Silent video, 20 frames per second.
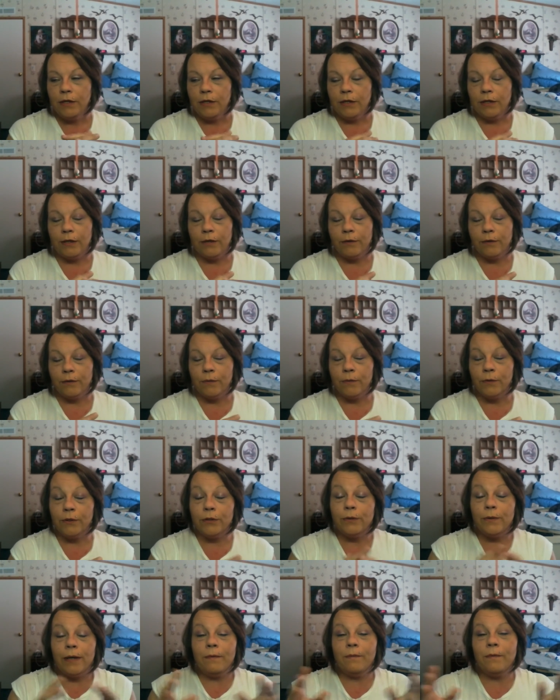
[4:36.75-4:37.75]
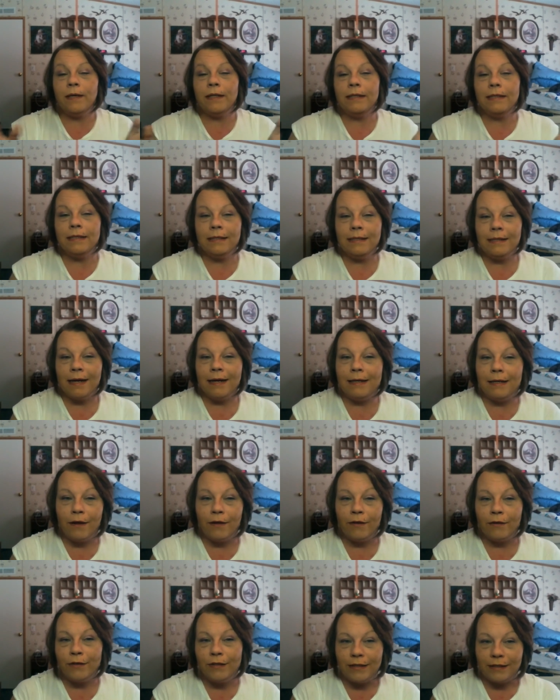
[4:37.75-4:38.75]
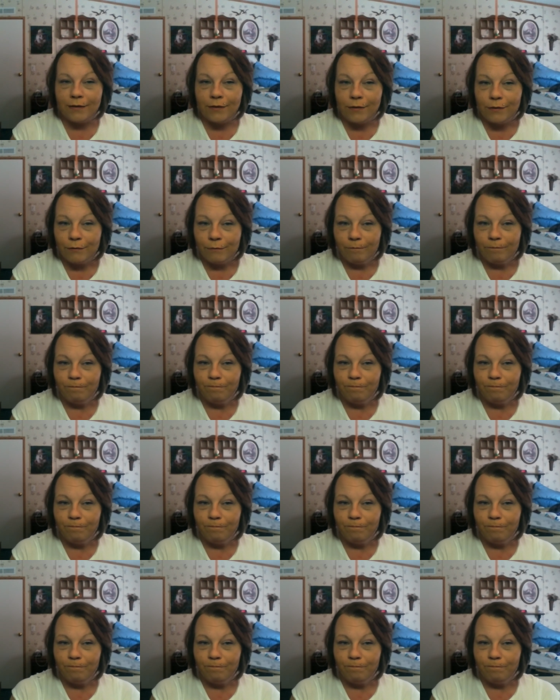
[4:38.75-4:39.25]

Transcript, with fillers: you know, or do I want this $9 stencil?